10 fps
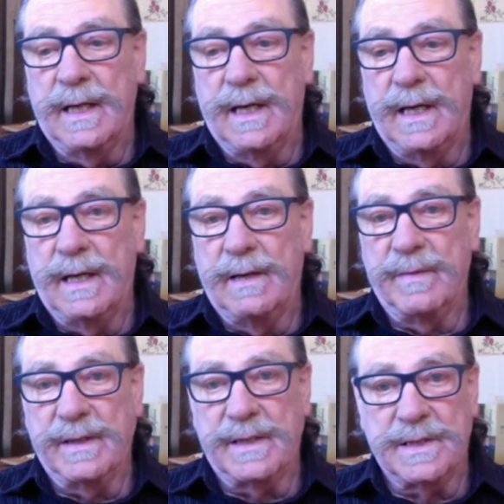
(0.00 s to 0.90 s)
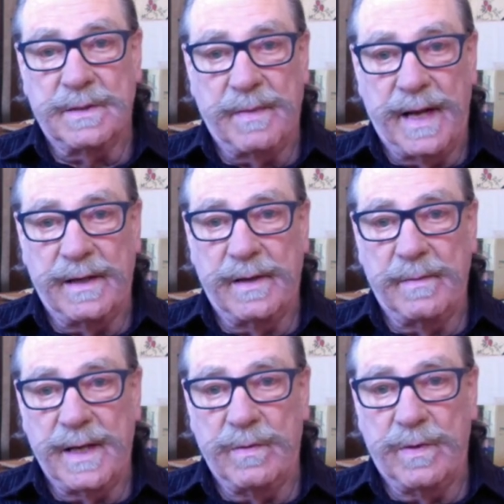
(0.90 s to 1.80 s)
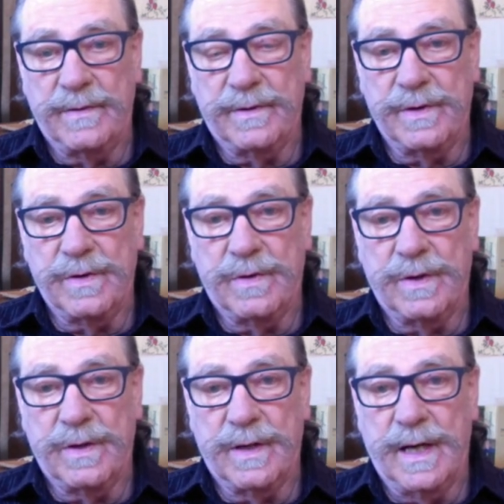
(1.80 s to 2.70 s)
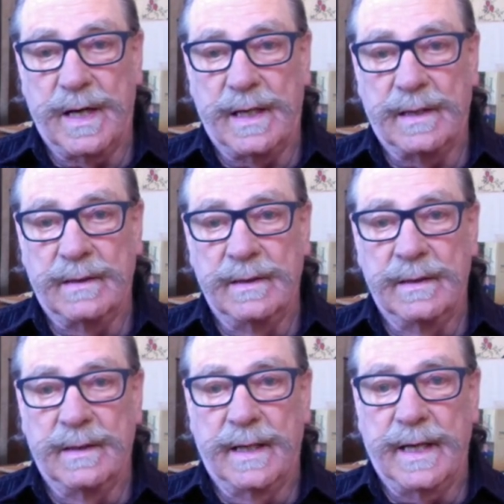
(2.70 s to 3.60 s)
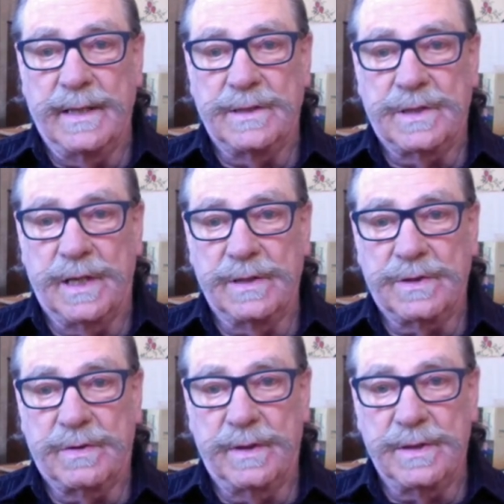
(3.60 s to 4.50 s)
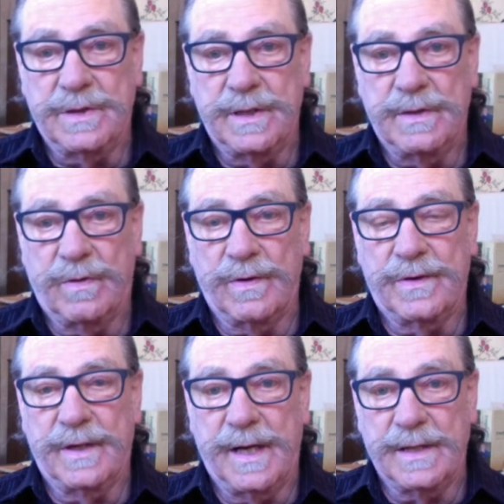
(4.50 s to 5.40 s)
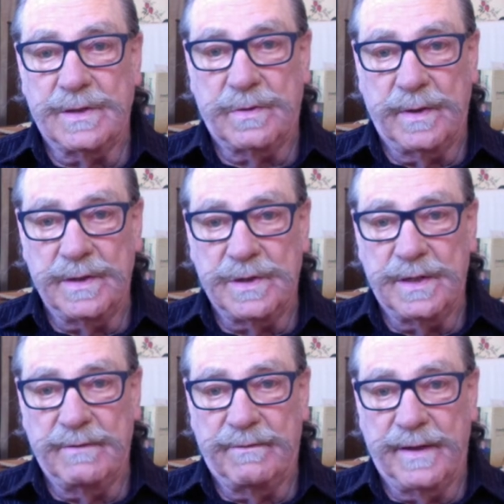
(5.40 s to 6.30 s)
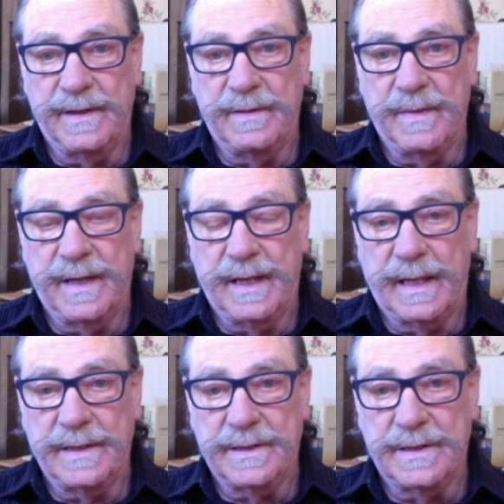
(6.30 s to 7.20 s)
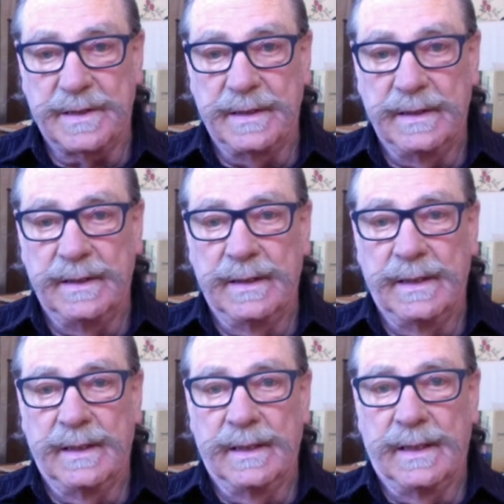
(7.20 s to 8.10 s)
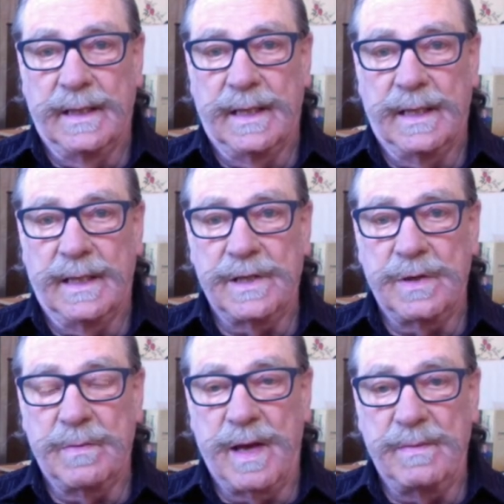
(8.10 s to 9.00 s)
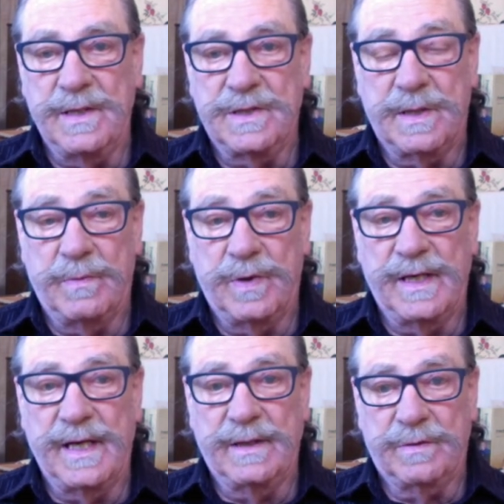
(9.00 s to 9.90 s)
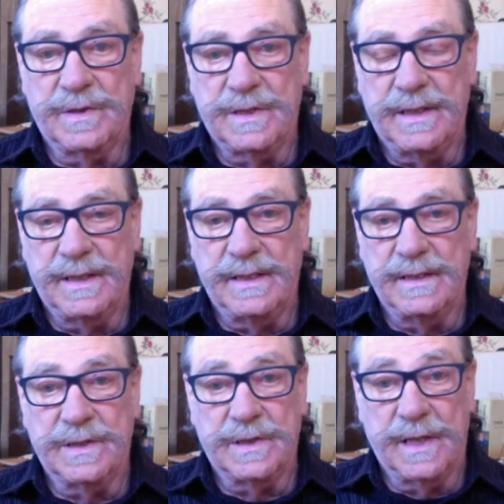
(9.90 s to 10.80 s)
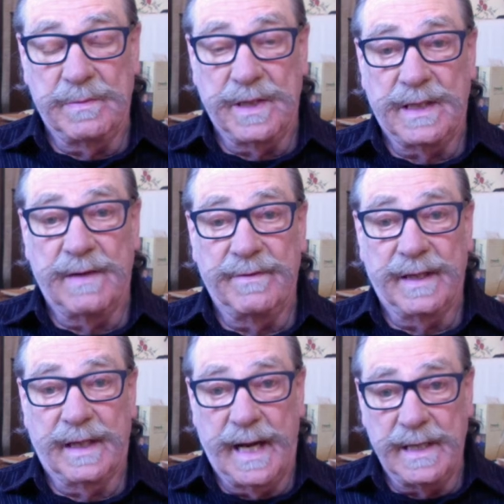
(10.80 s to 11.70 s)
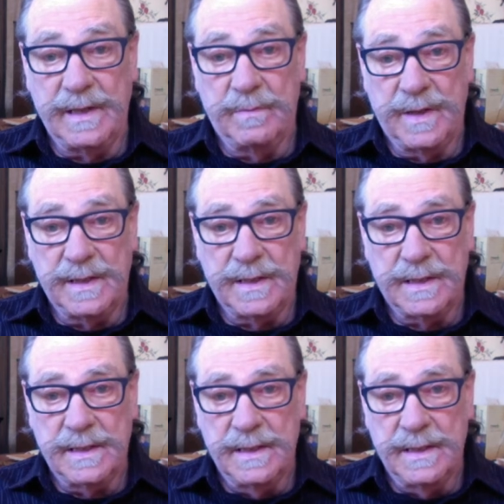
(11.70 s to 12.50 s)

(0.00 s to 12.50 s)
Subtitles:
It doesn't matter to me whether you're a staunch Christian, Orthodox Christian, fundamentalist. You may be someone interested in the subject of enlightenment,